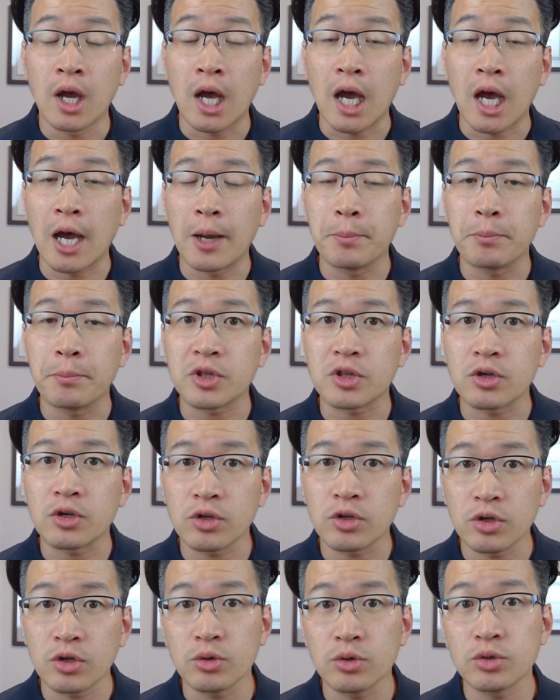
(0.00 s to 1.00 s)
But they're
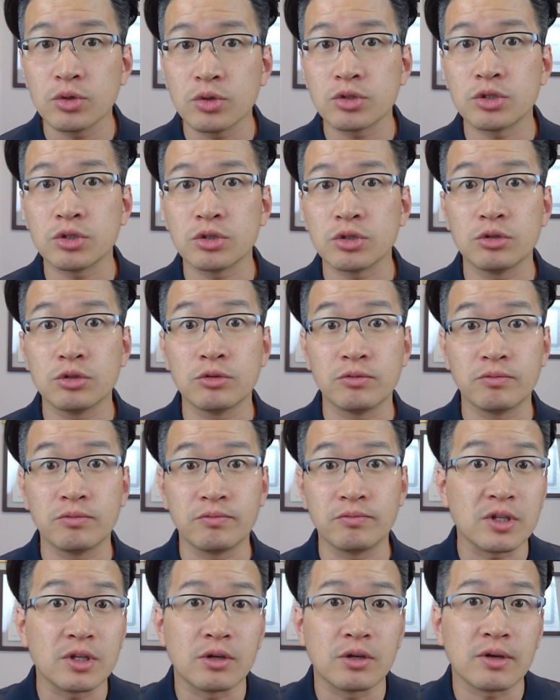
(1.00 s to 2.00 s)
used to,
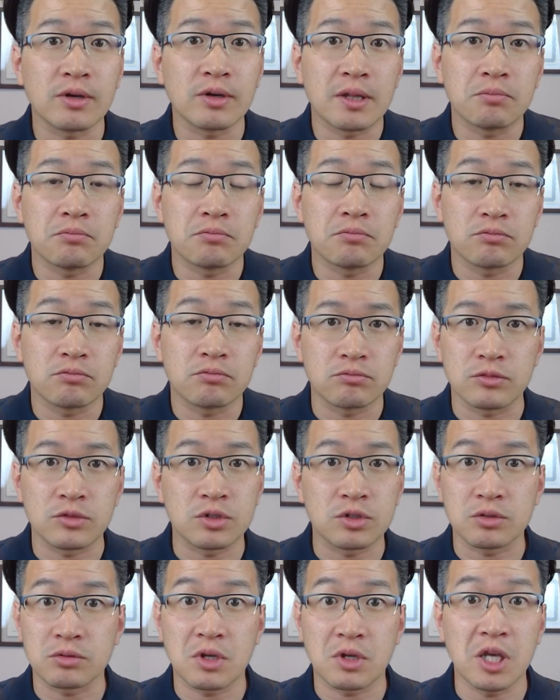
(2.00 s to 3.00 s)
you know,
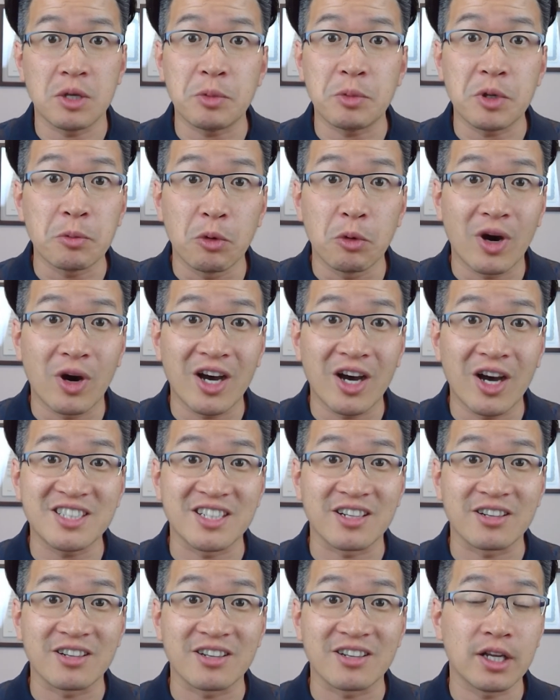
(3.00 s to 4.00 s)
to keep people
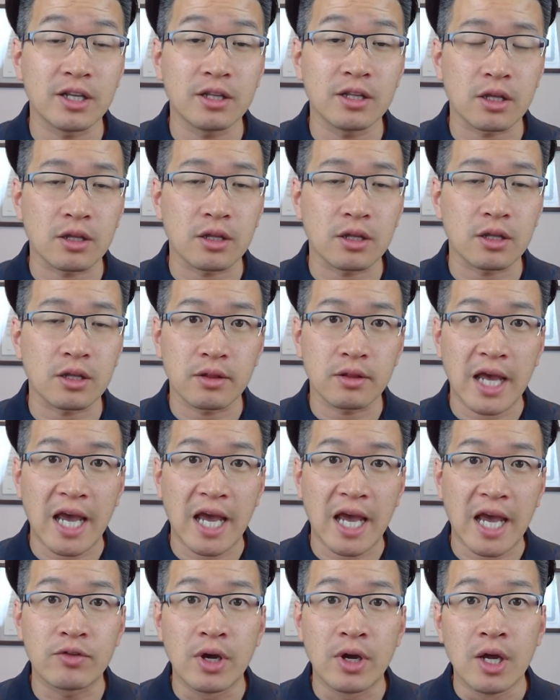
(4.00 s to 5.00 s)
watching, right? Like they
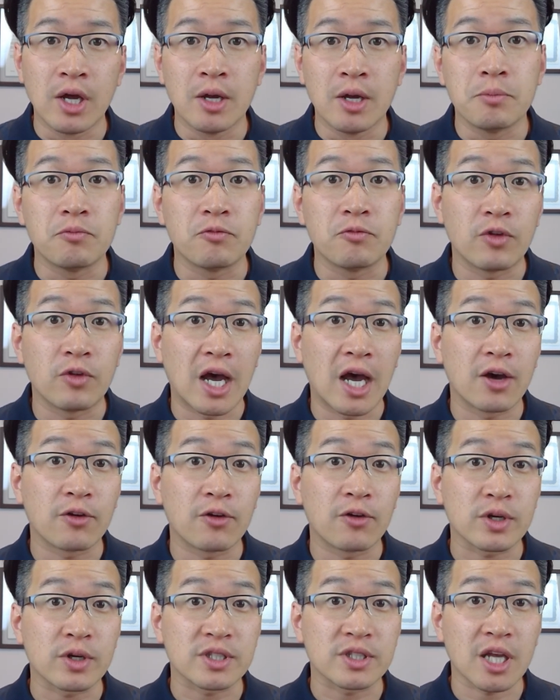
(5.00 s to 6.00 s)
have,
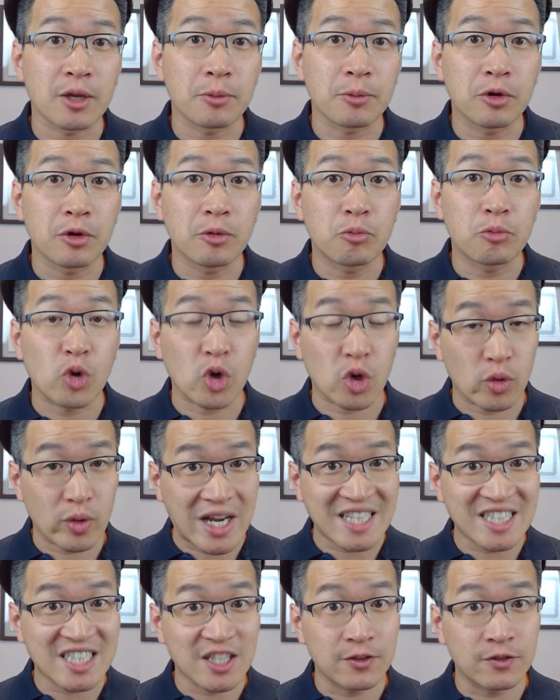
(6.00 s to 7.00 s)
for example,
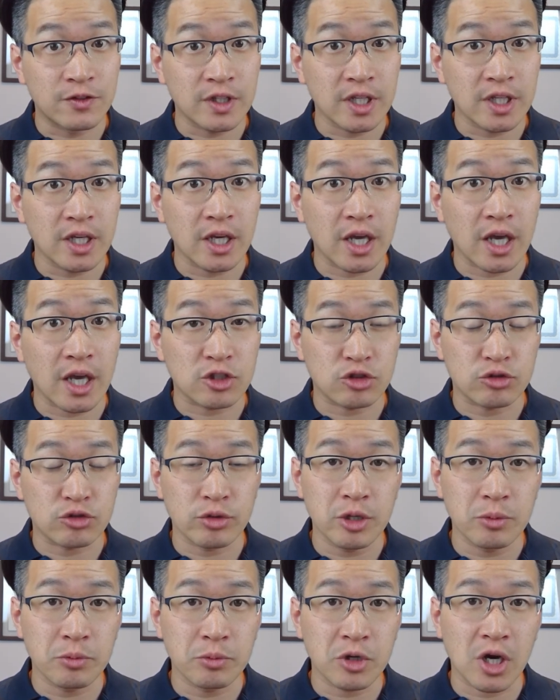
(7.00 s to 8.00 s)
progressively extreme